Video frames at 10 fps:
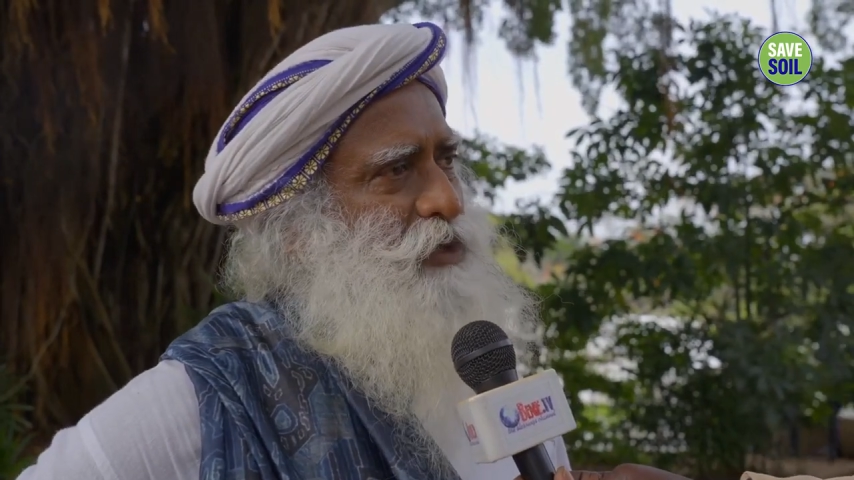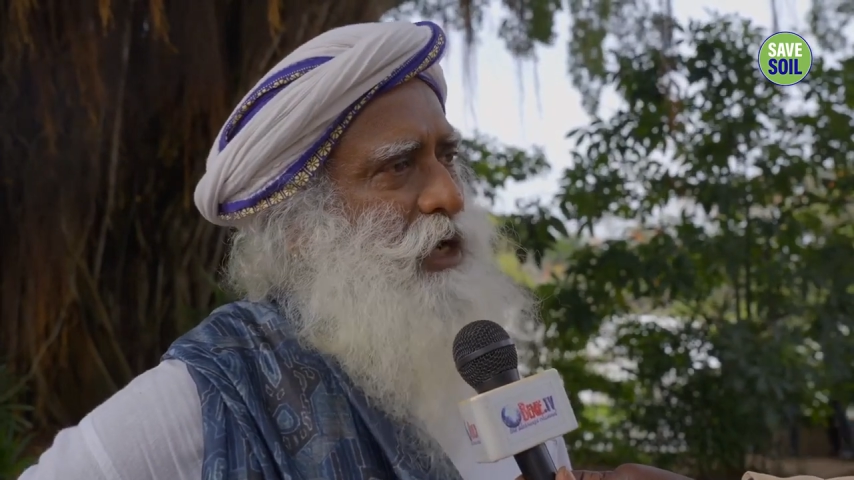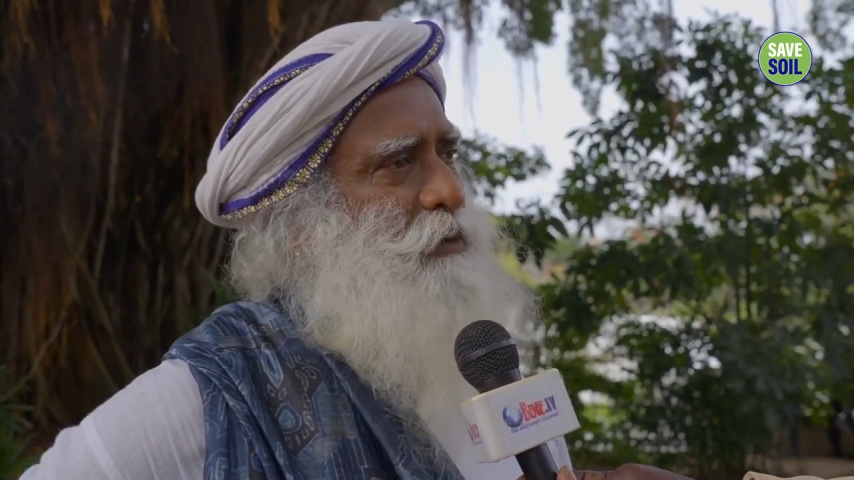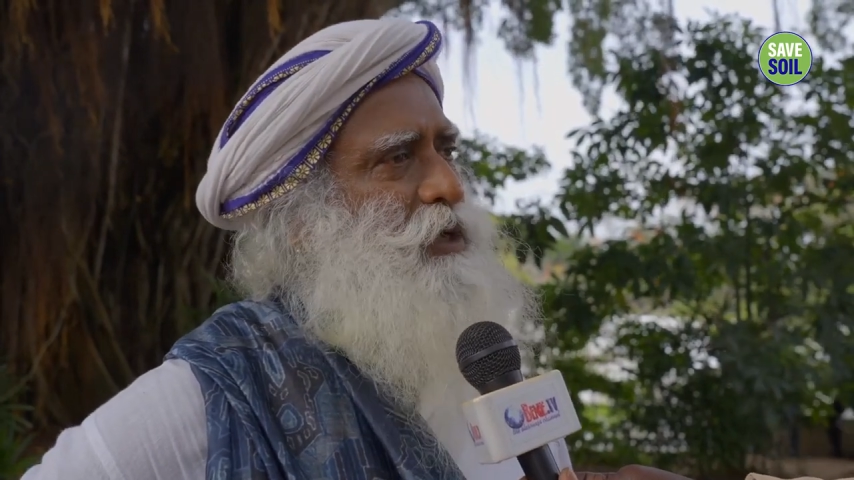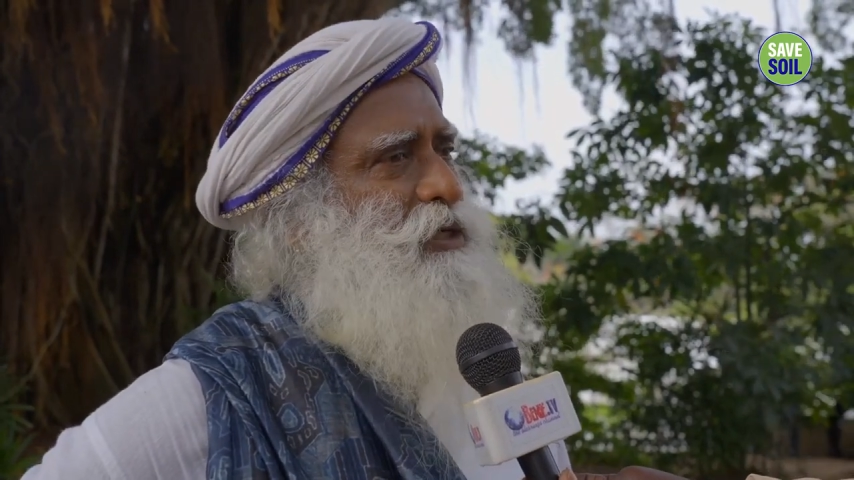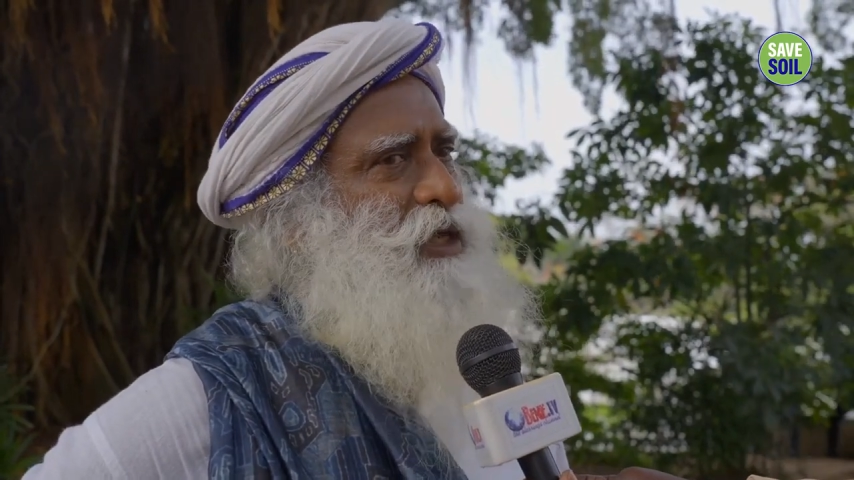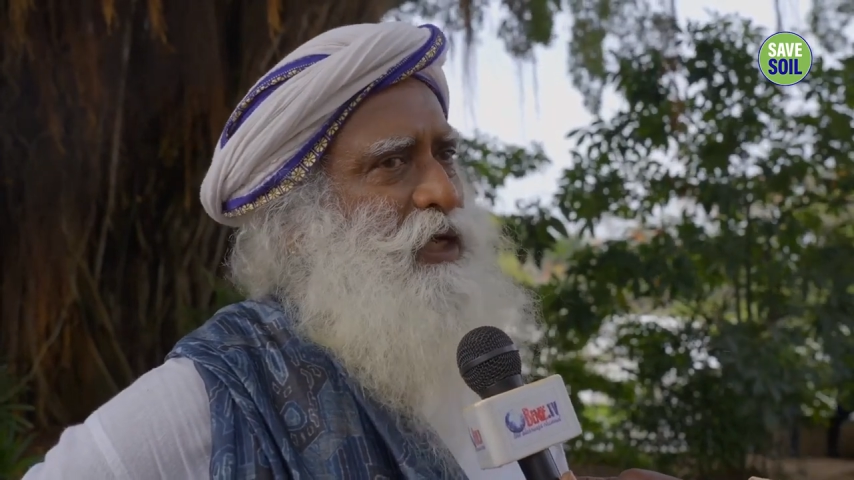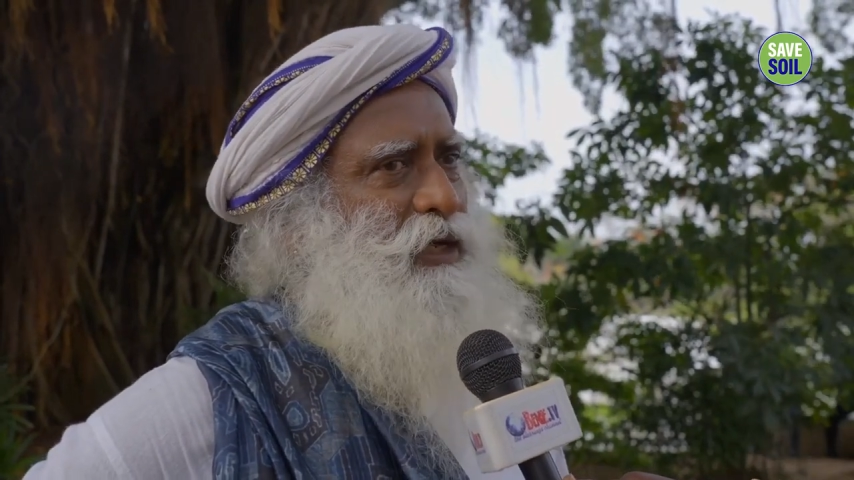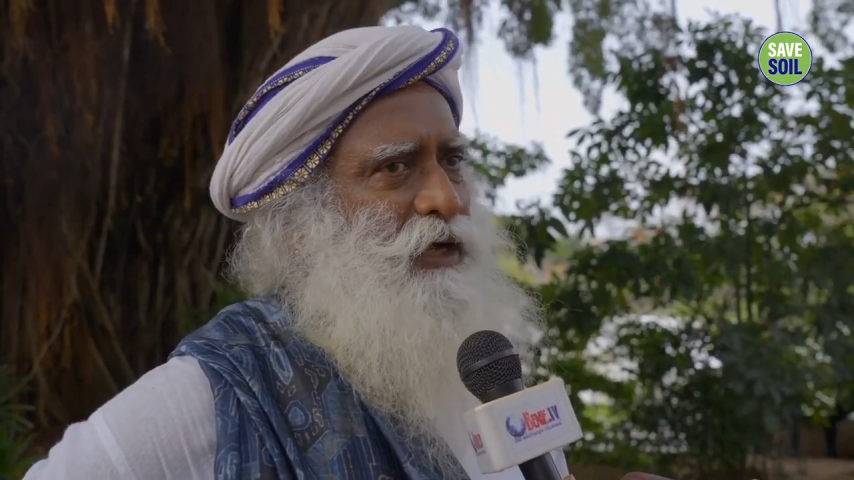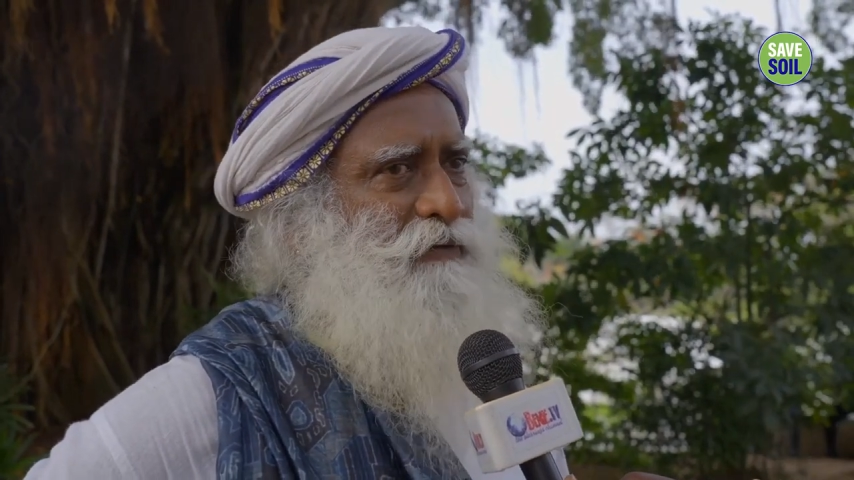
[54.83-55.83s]
that'll be a
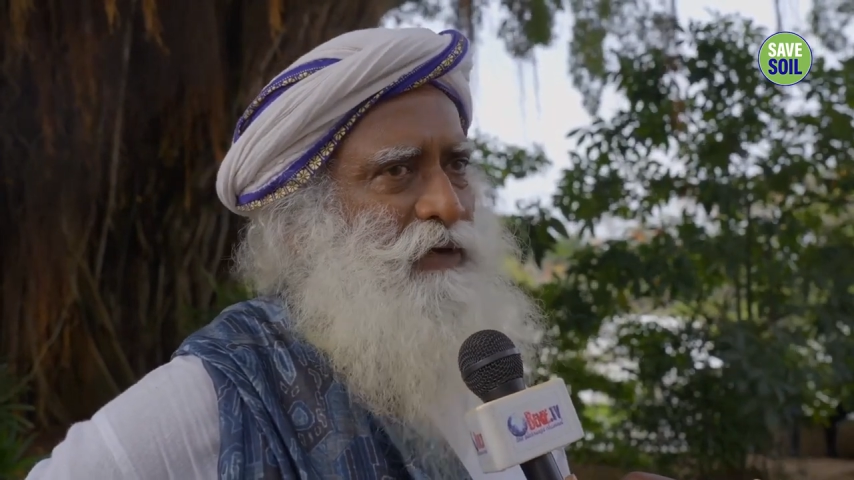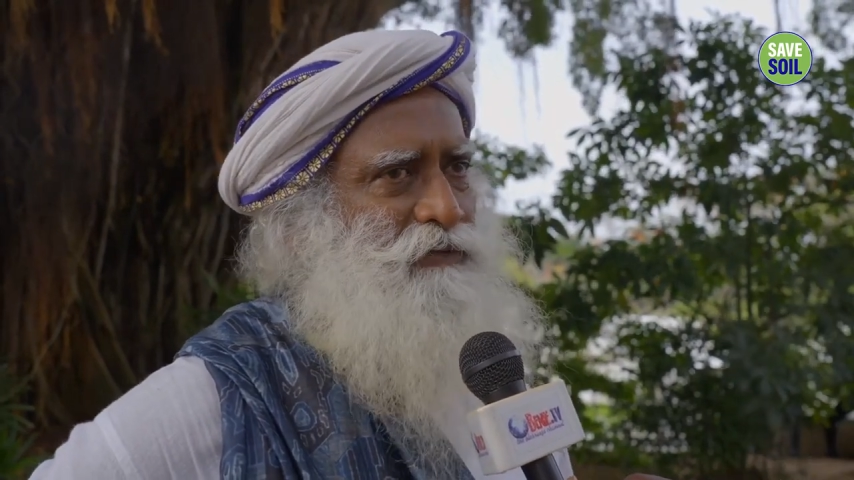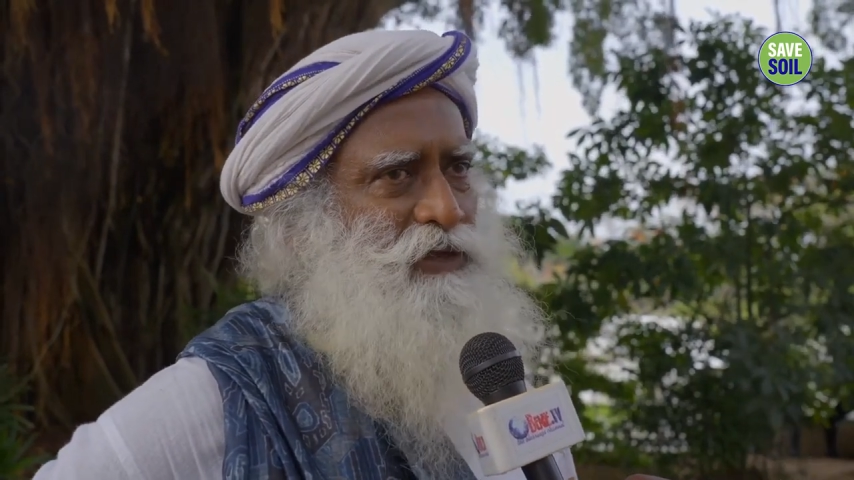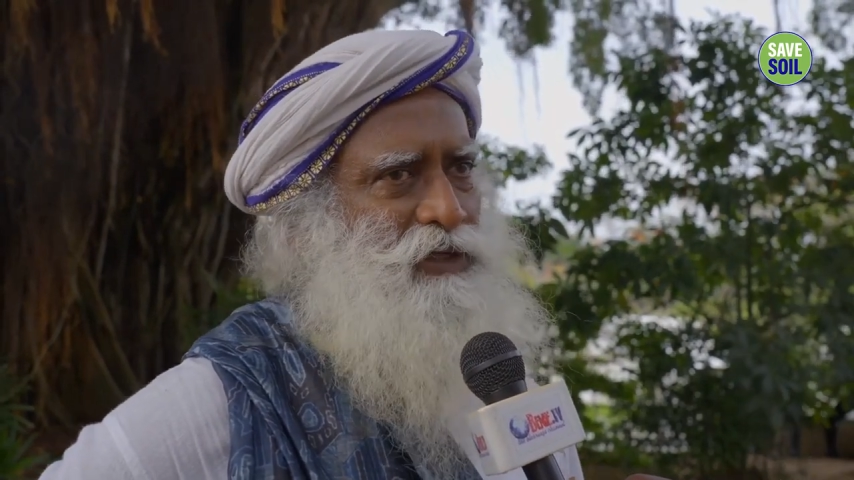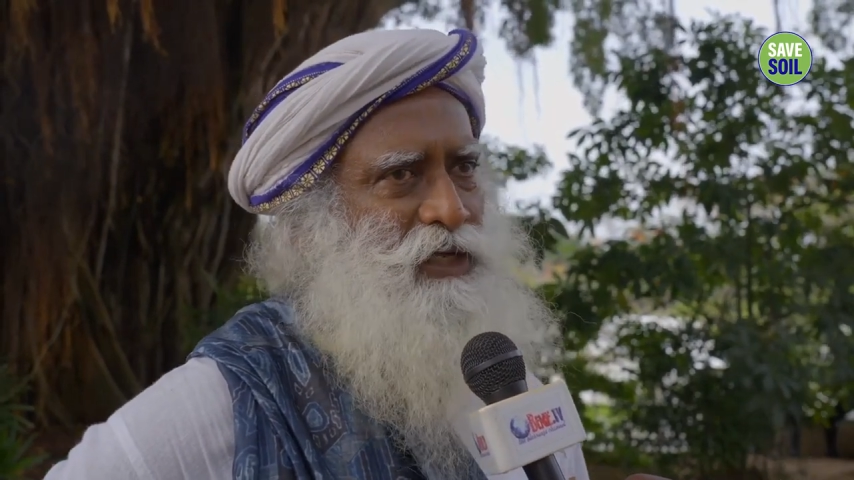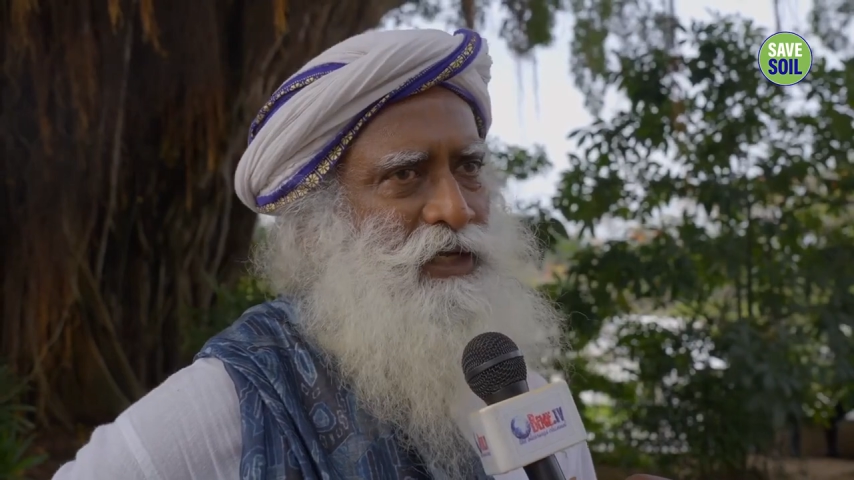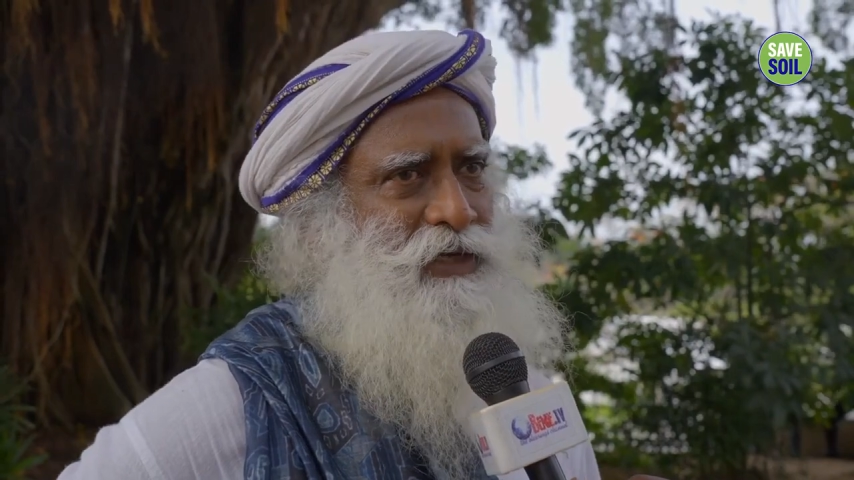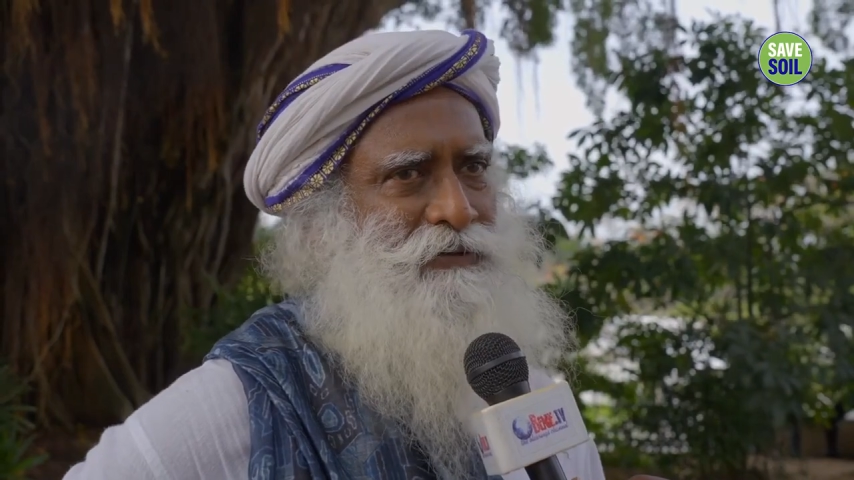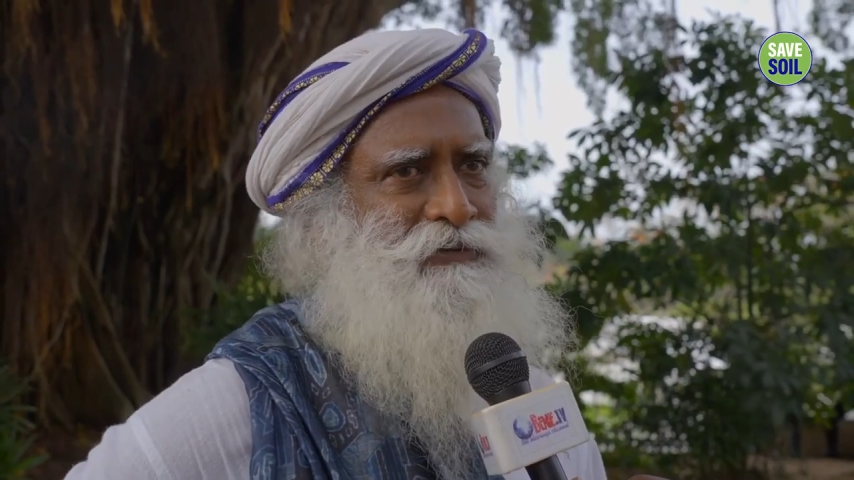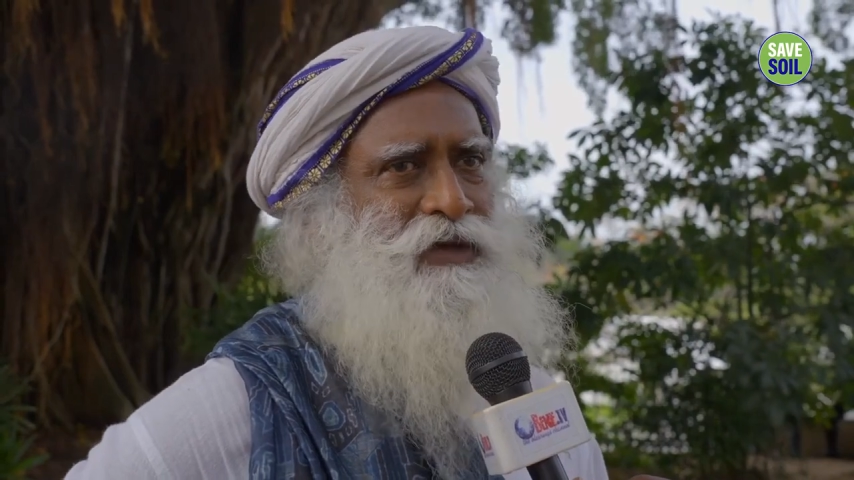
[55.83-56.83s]
second level of
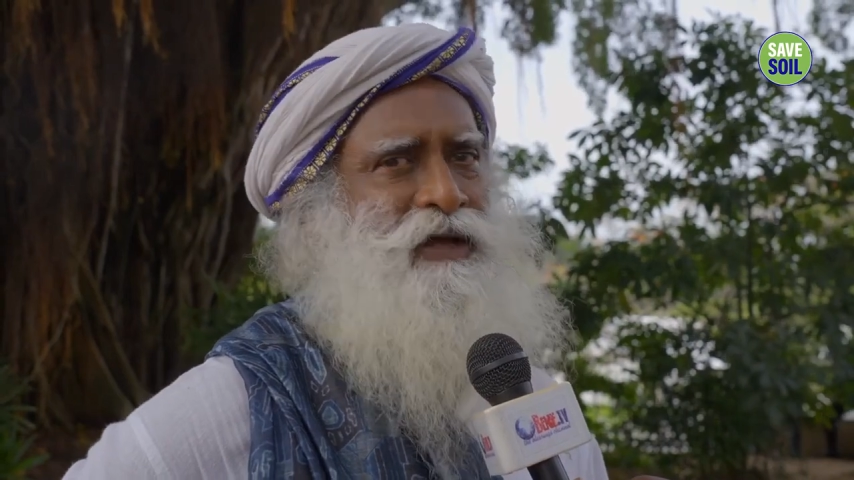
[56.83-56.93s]
incentive.